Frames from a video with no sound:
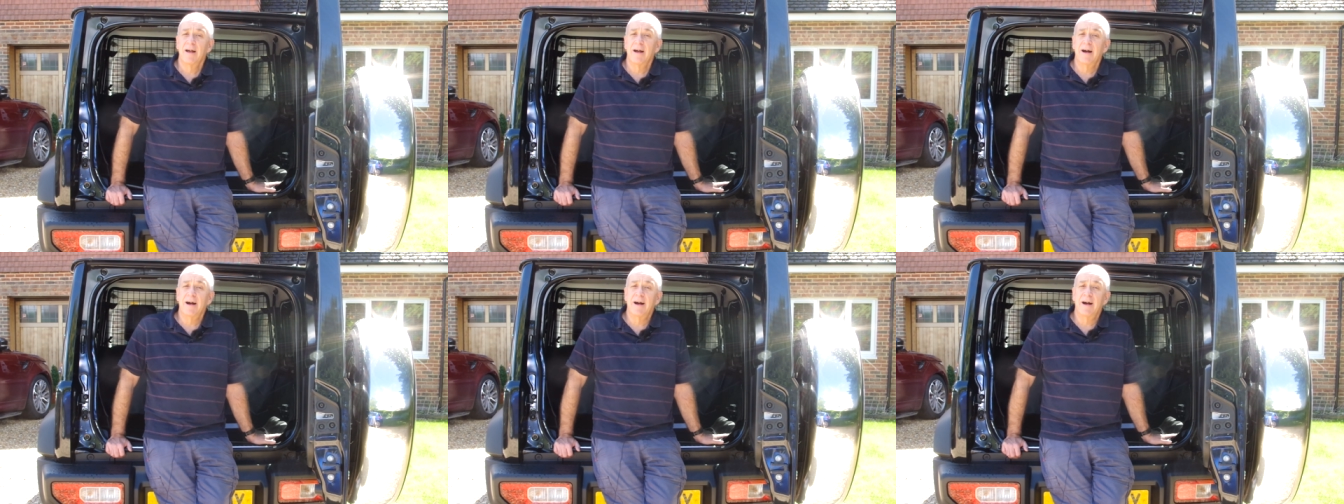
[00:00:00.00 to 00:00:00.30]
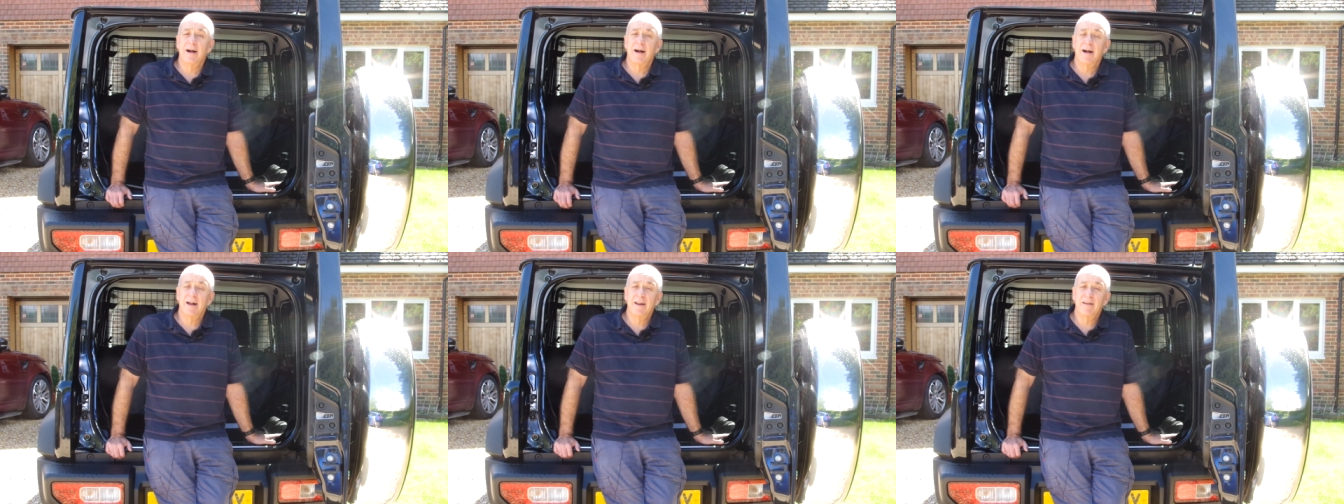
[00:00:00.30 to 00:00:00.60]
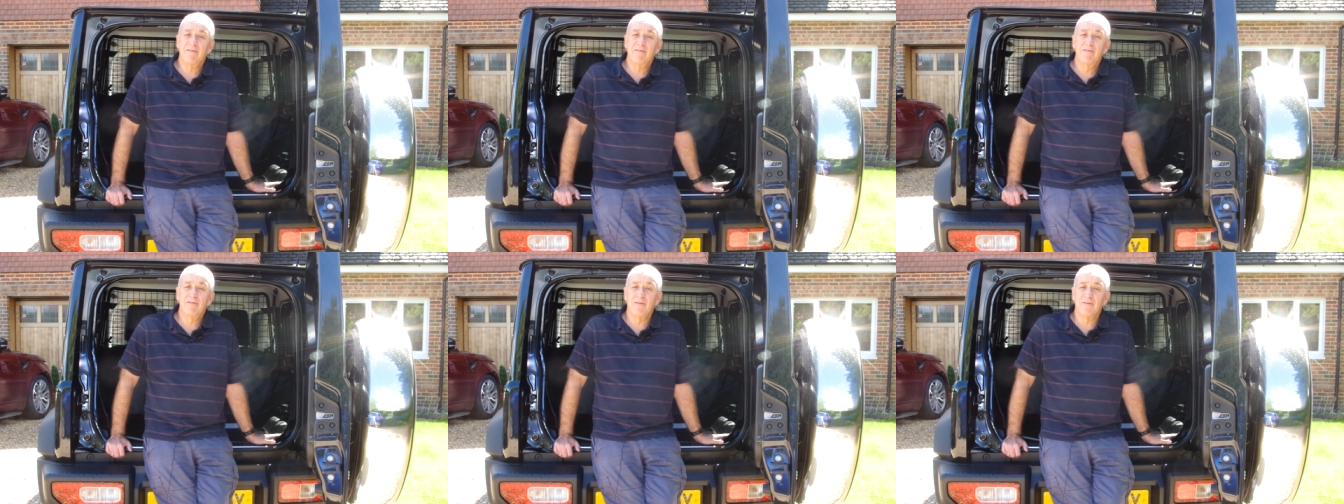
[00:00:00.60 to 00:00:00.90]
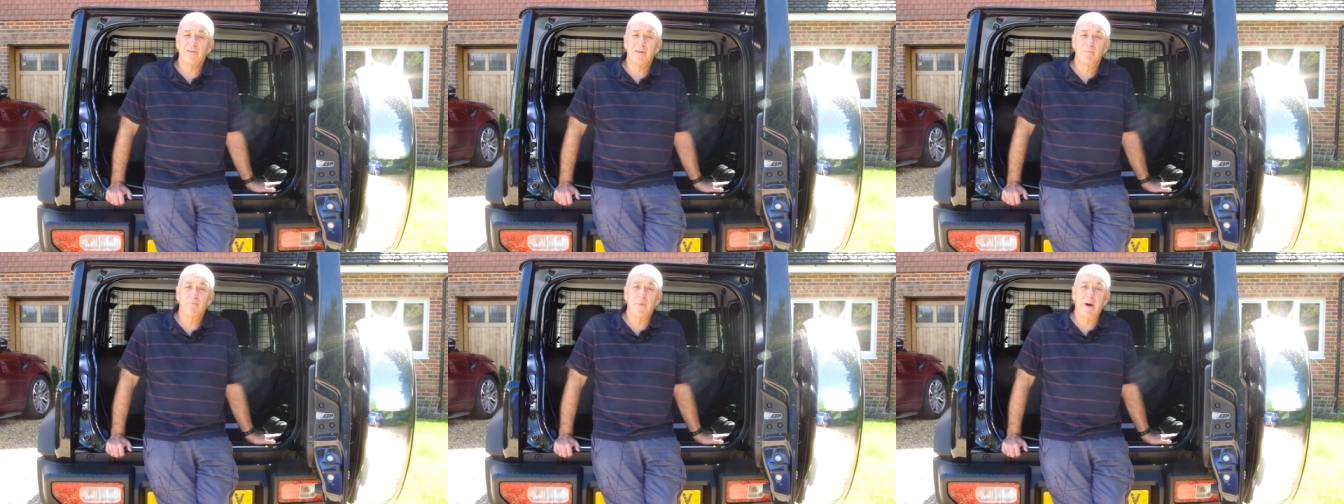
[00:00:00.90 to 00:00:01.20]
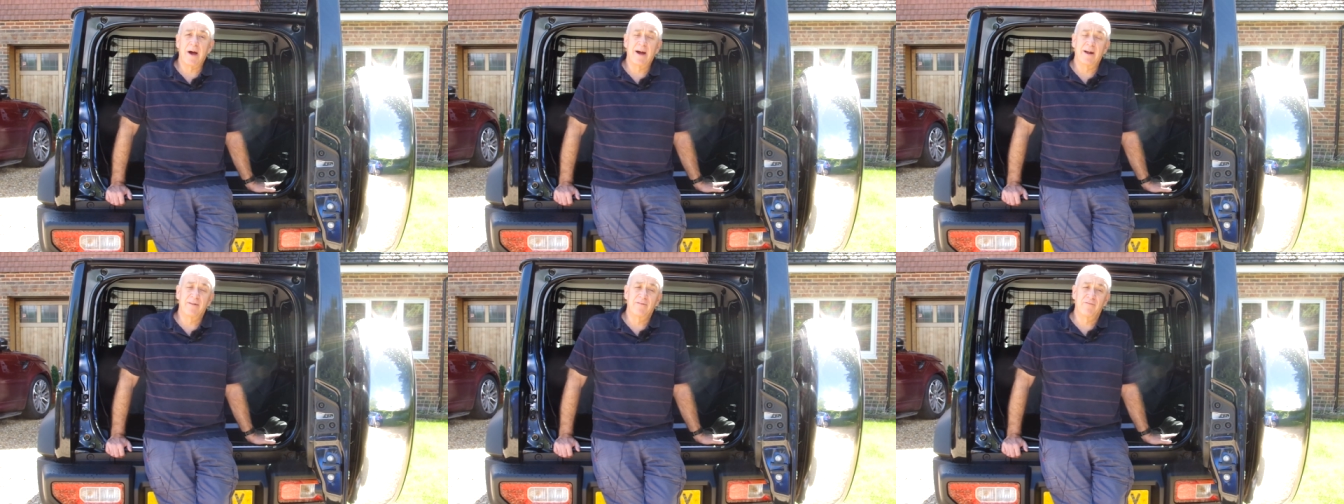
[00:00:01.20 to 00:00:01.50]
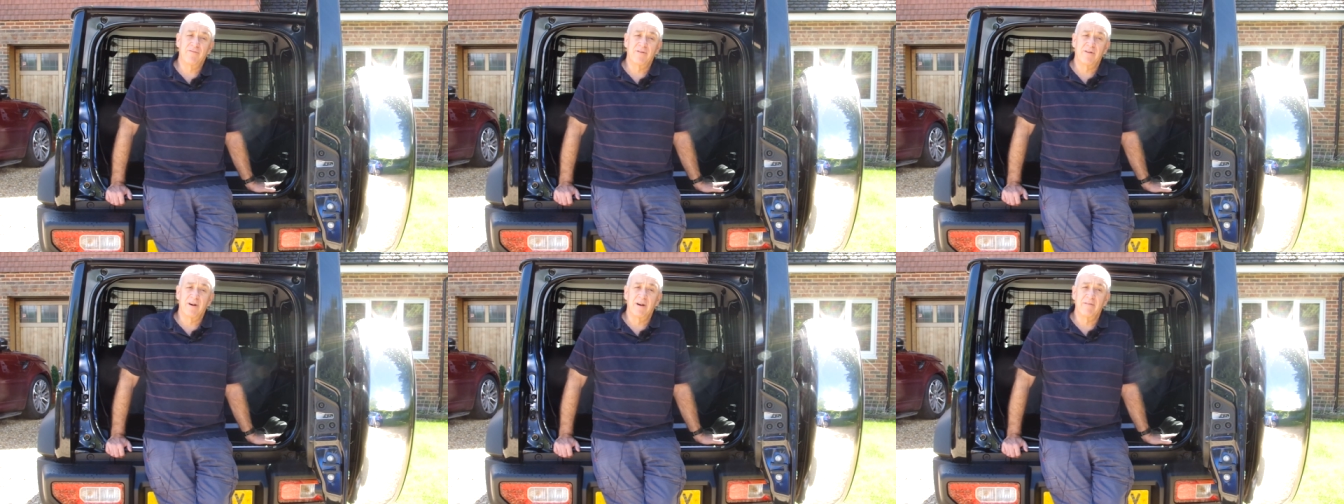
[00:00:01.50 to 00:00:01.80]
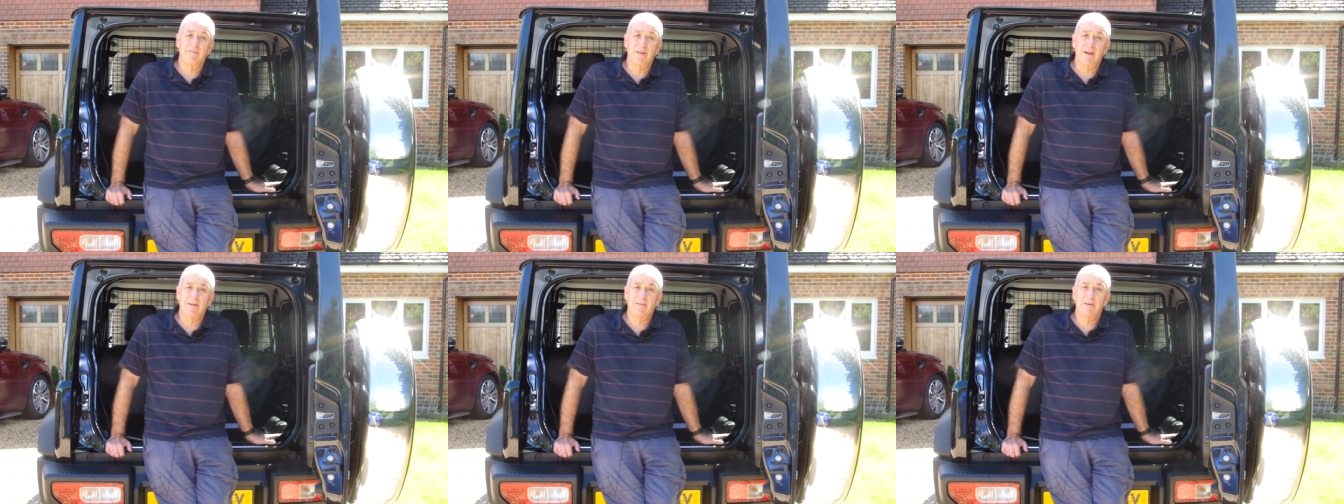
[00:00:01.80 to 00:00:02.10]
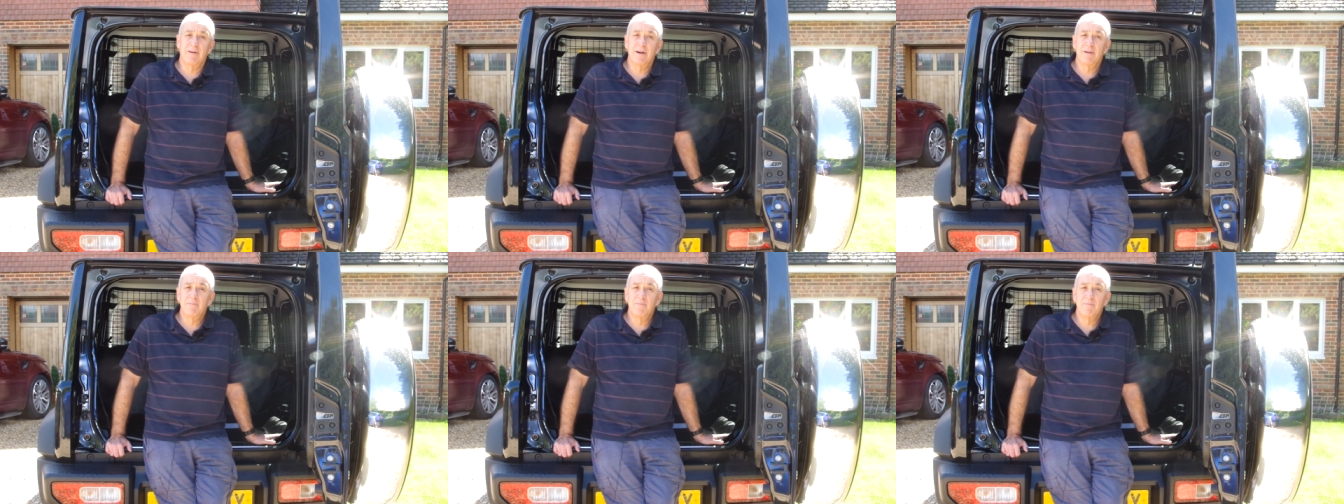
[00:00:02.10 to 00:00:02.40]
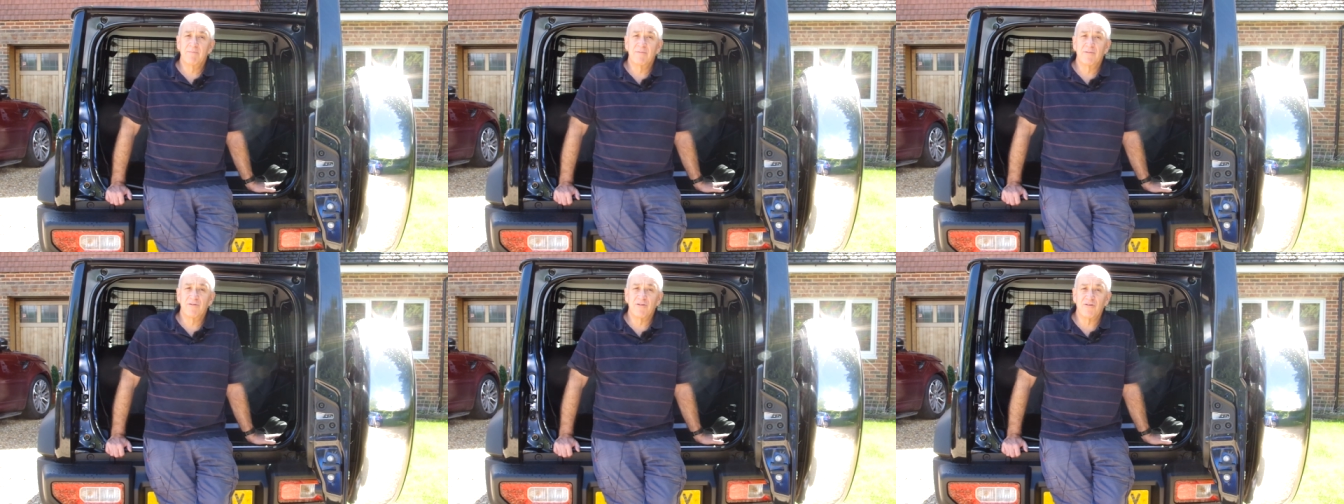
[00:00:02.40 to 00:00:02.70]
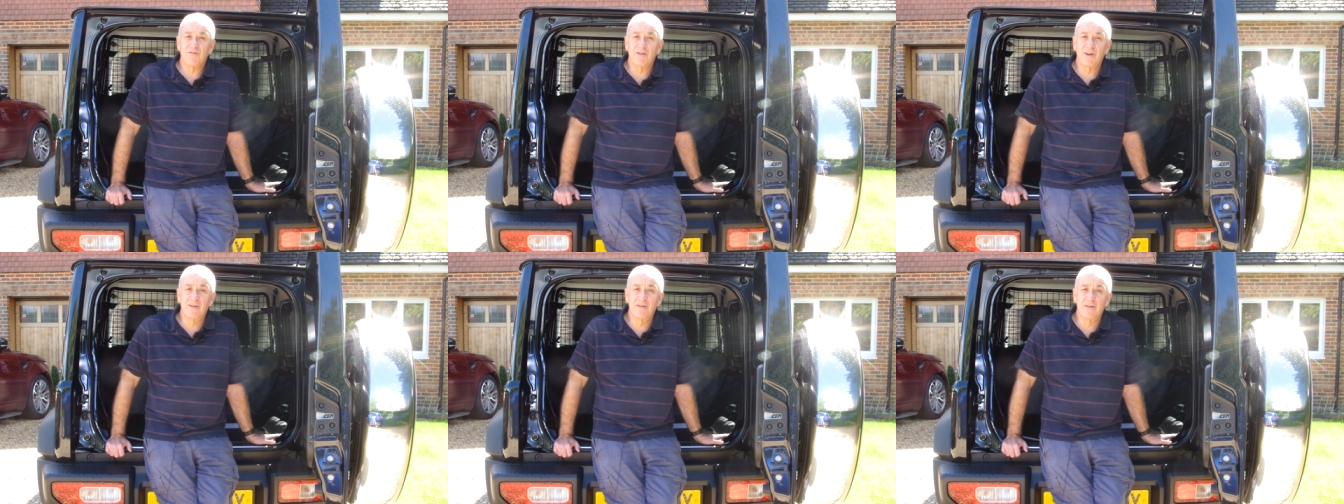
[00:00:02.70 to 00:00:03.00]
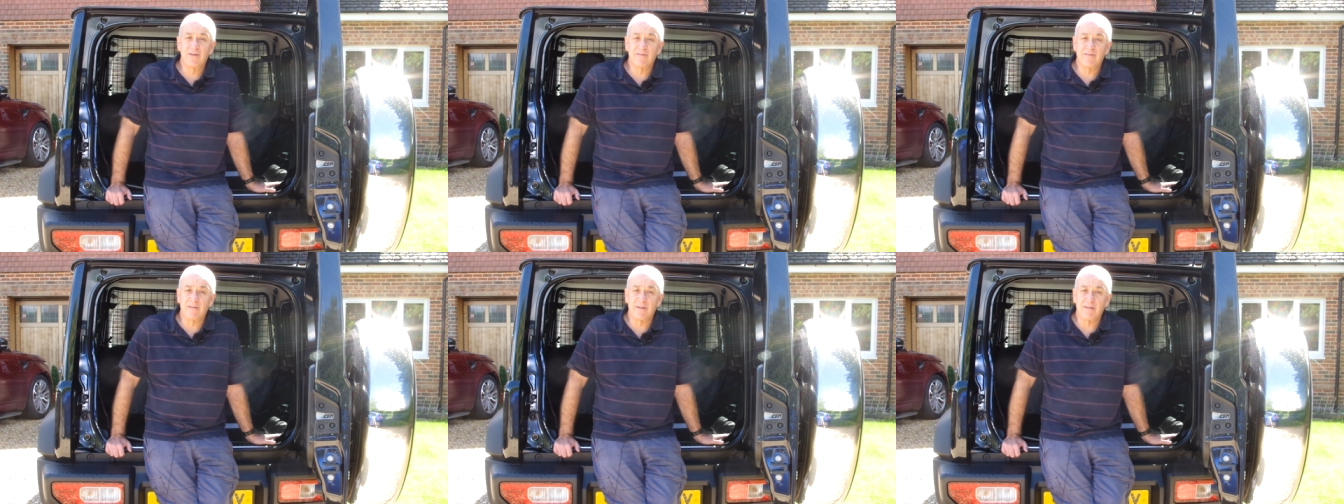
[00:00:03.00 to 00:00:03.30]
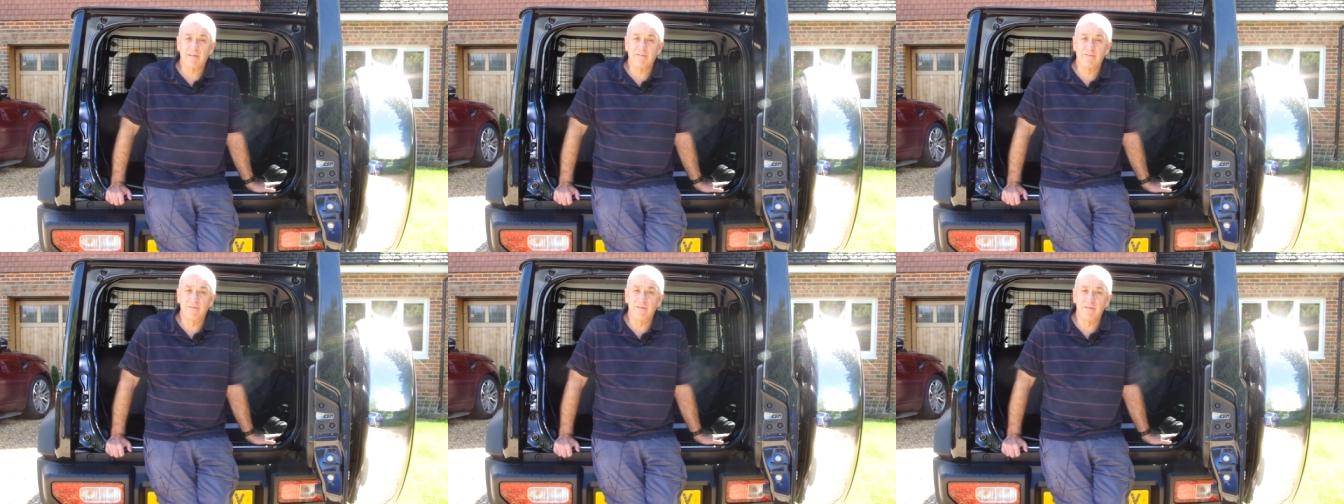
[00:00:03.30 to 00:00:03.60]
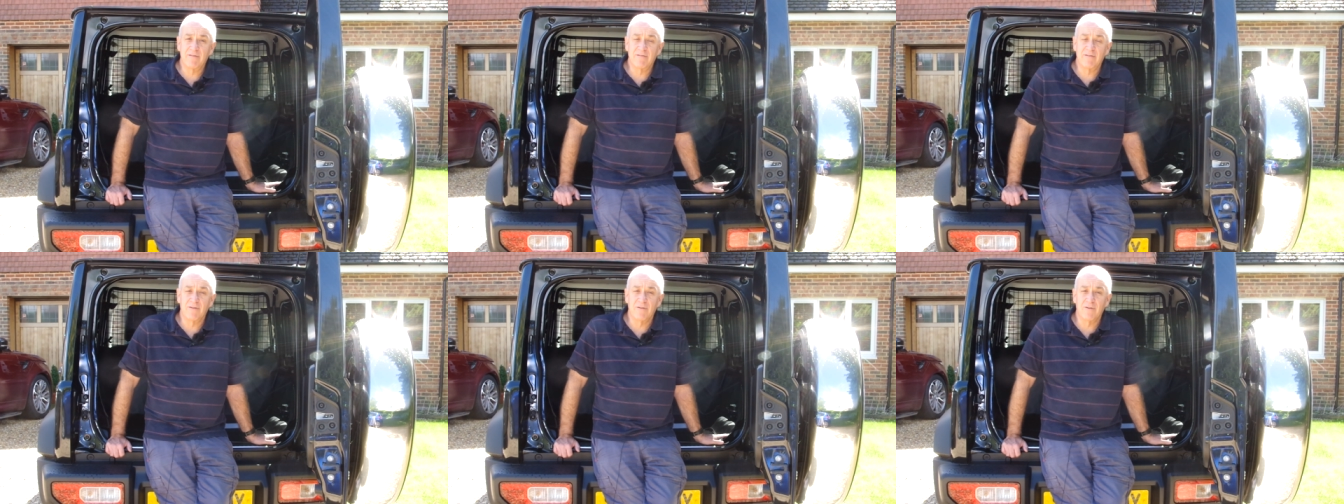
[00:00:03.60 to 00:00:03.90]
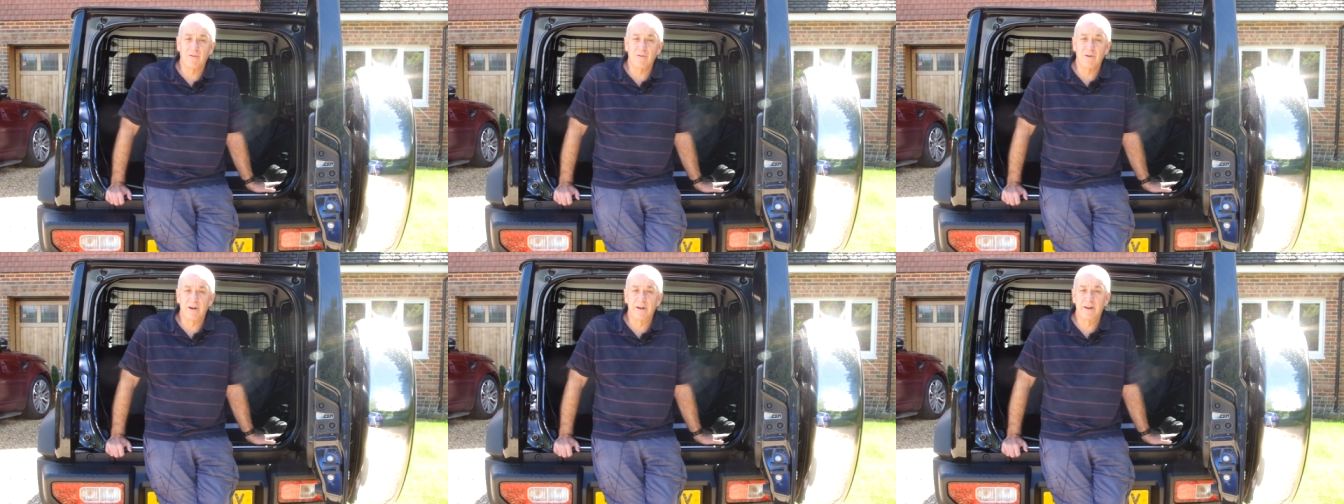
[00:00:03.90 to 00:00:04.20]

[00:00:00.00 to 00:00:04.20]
Uh, and it's not a bad drive. Now I'm just under six foot tall.